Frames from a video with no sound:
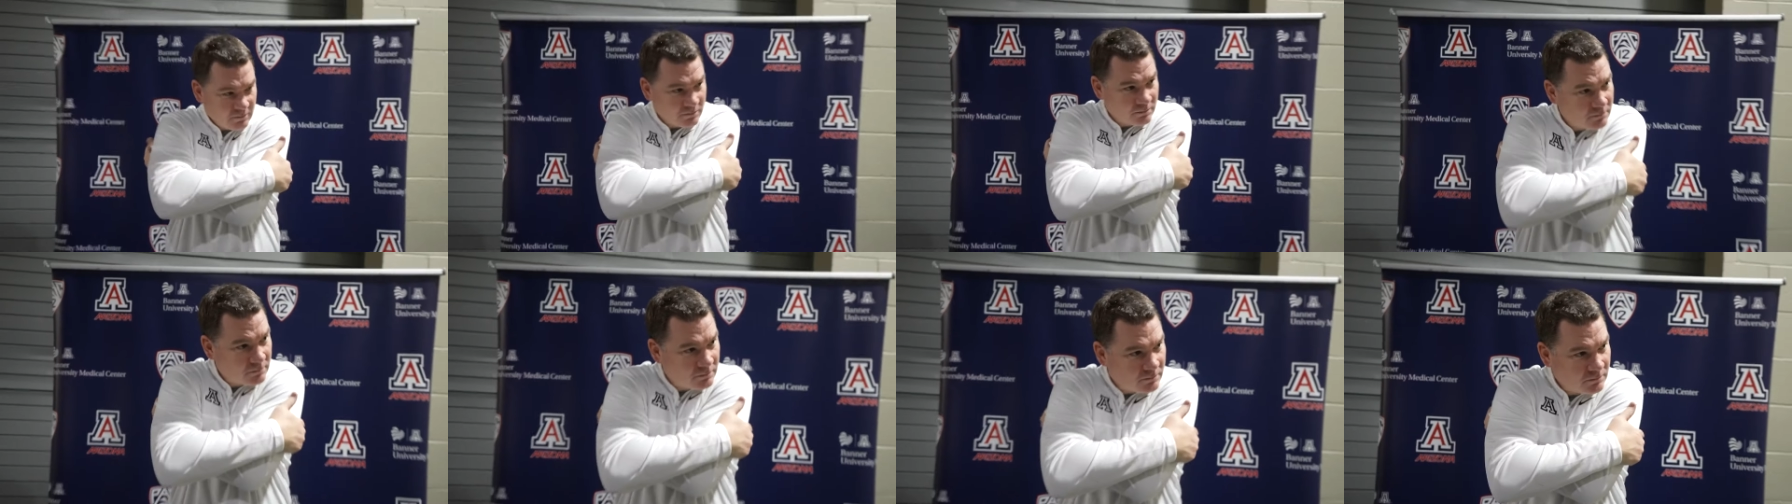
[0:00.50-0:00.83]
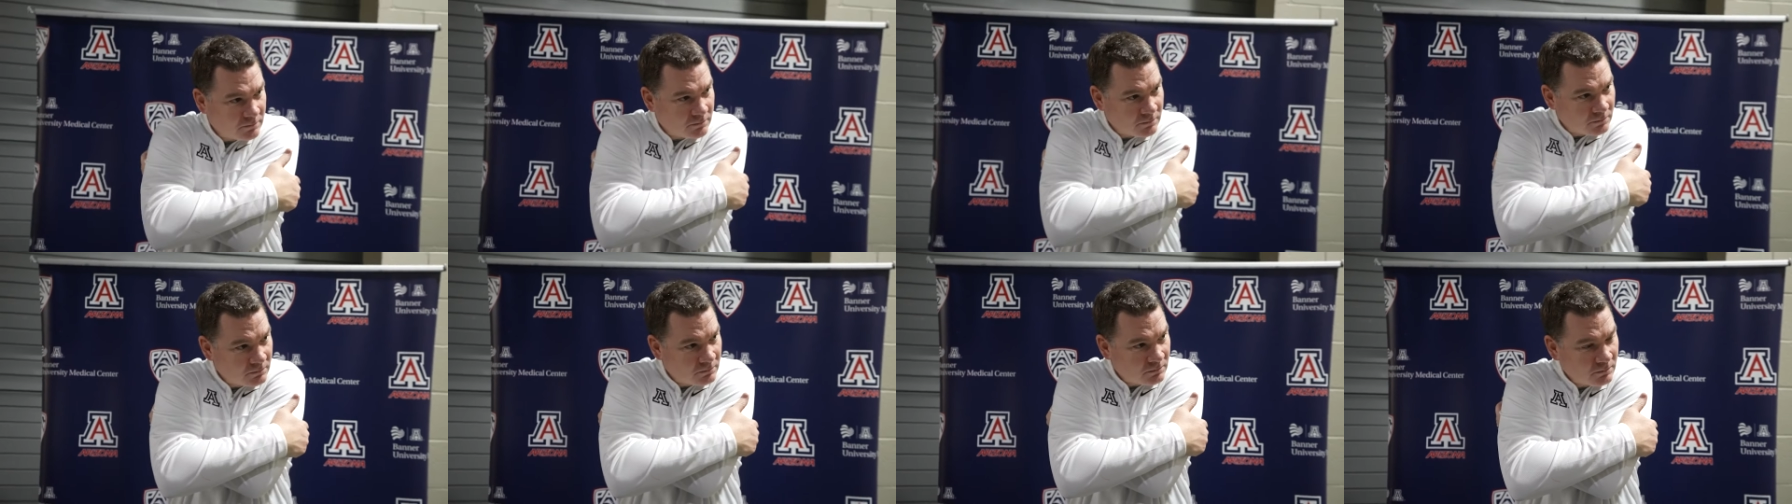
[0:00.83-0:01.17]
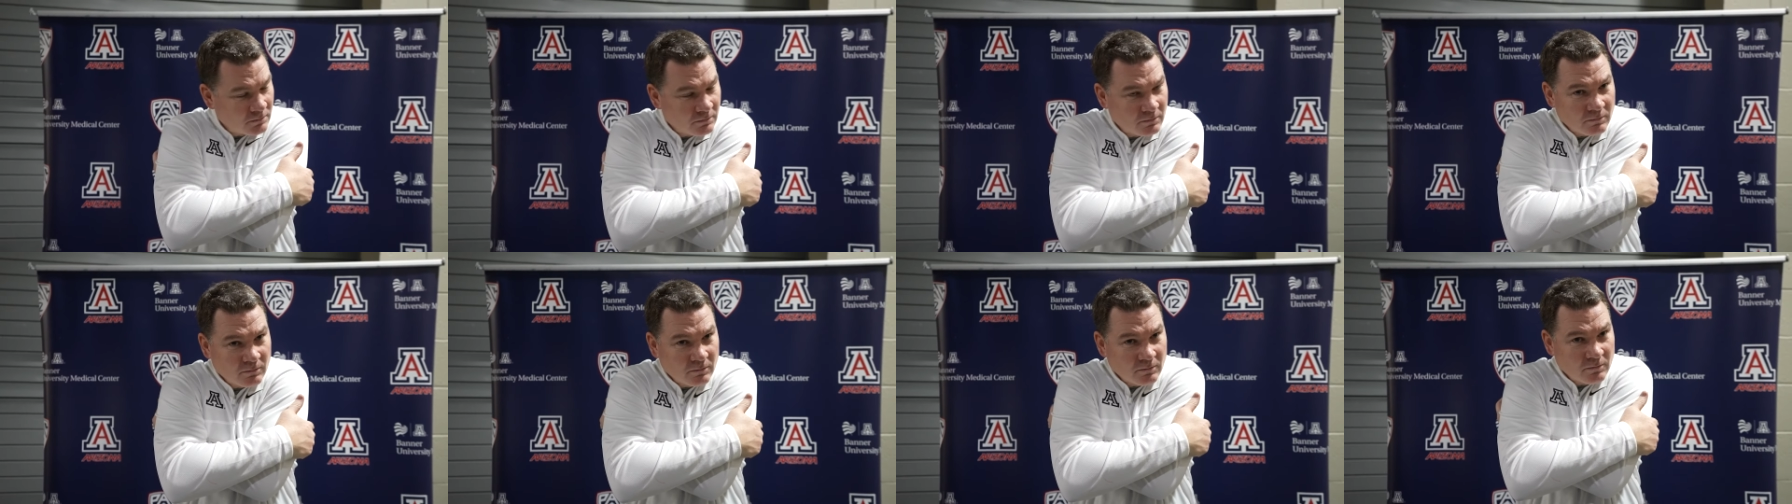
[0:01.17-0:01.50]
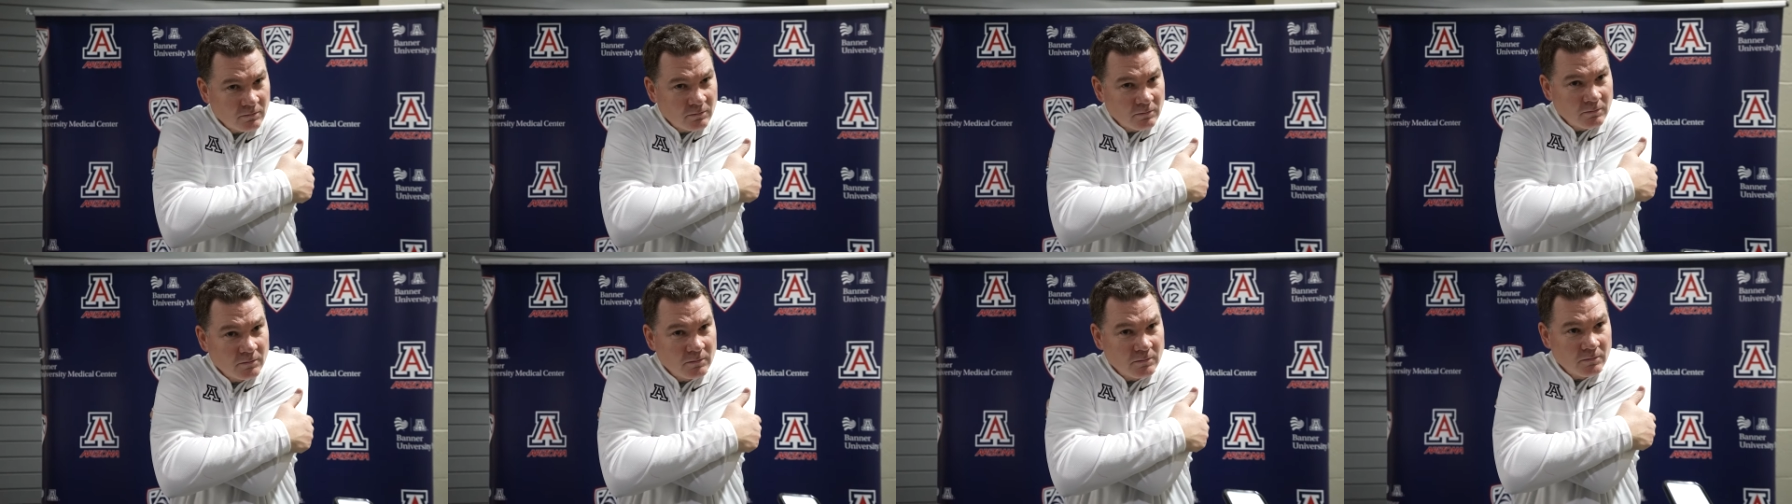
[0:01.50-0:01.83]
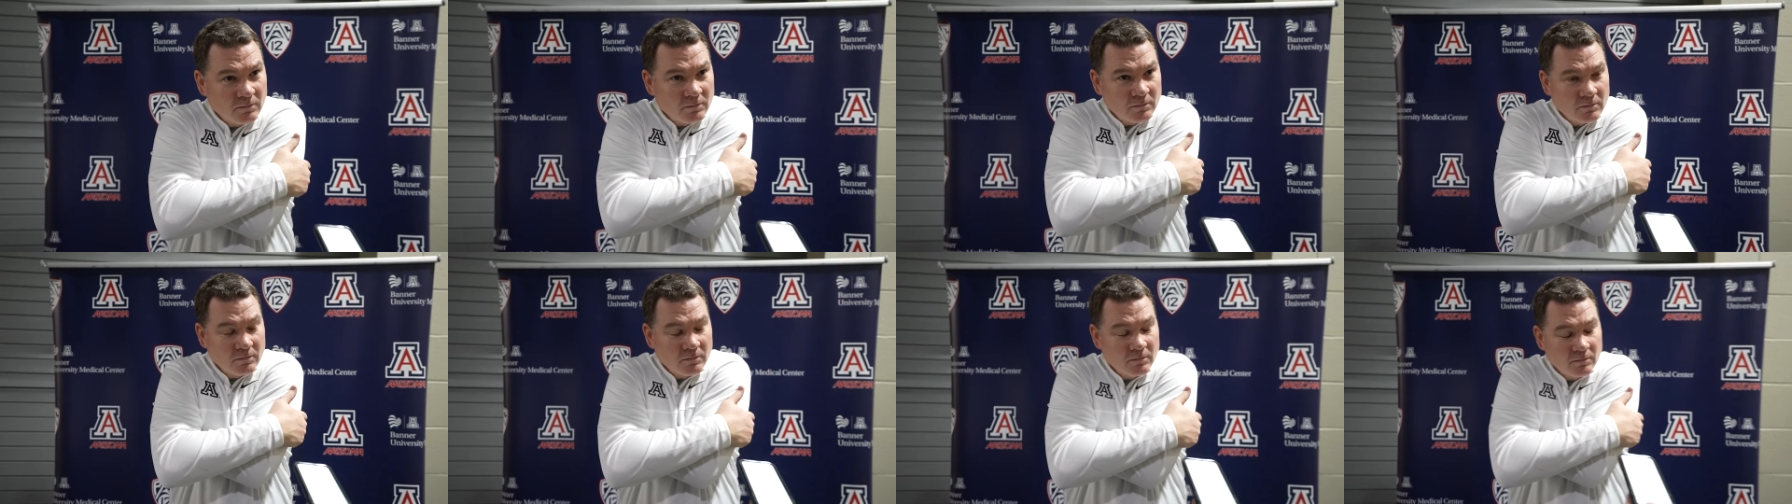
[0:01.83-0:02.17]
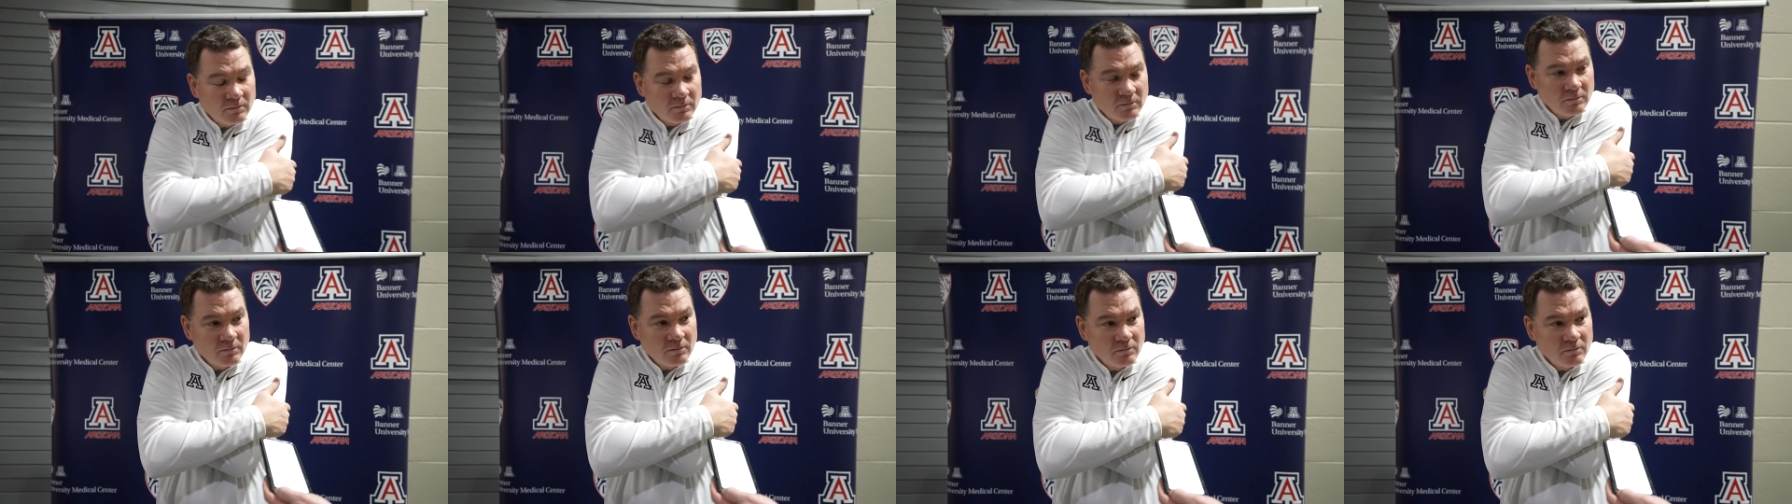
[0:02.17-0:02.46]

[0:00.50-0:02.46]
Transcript: So, um, you know,